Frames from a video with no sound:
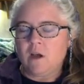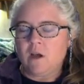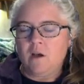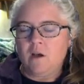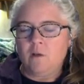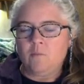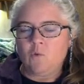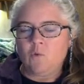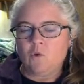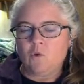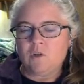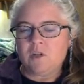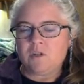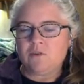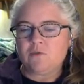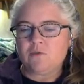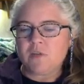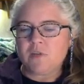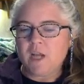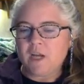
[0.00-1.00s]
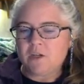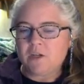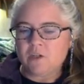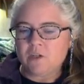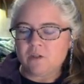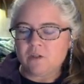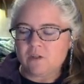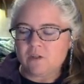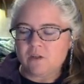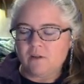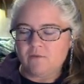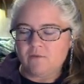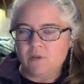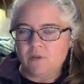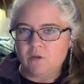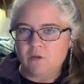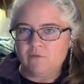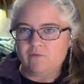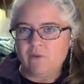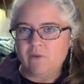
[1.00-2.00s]
or dissertation stuff
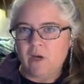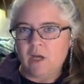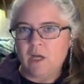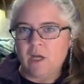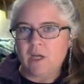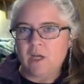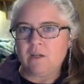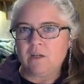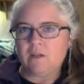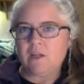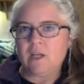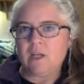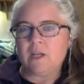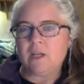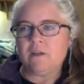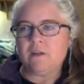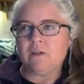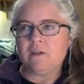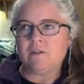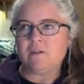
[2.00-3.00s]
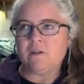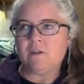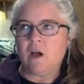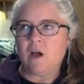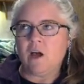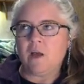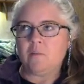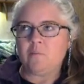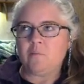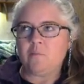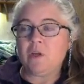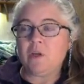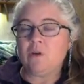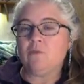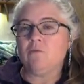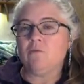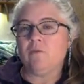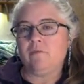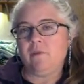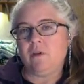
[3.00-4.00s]
that you find is not
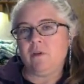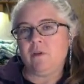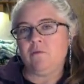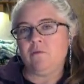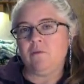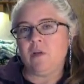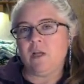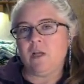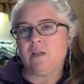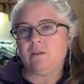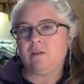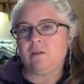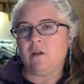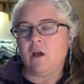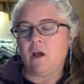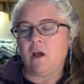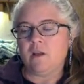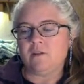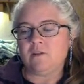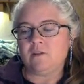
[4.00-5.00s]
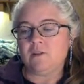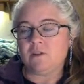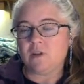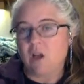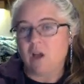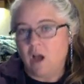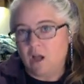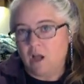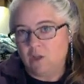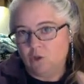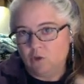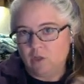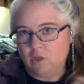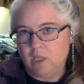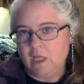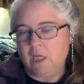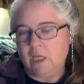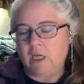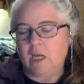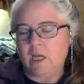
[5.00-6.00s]
peer-reviewed. It's not
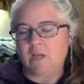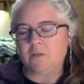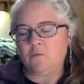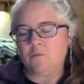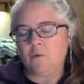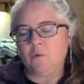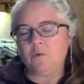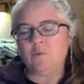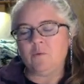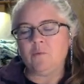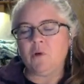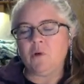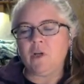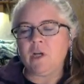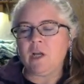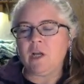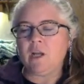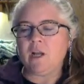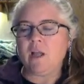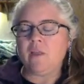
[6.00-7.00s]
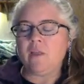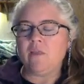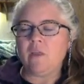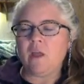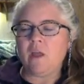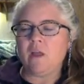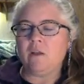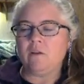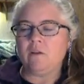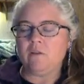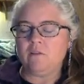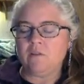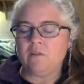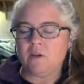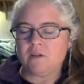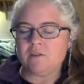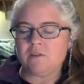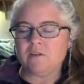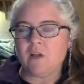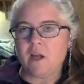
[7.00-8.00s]
scholarly, as we would put it, and
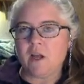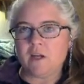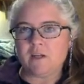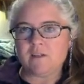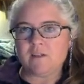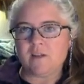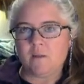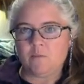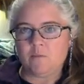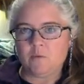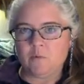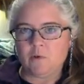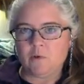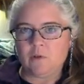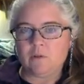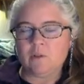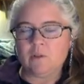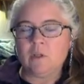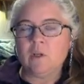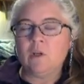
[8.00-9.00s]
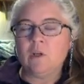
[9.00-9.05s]
thus not acceptable.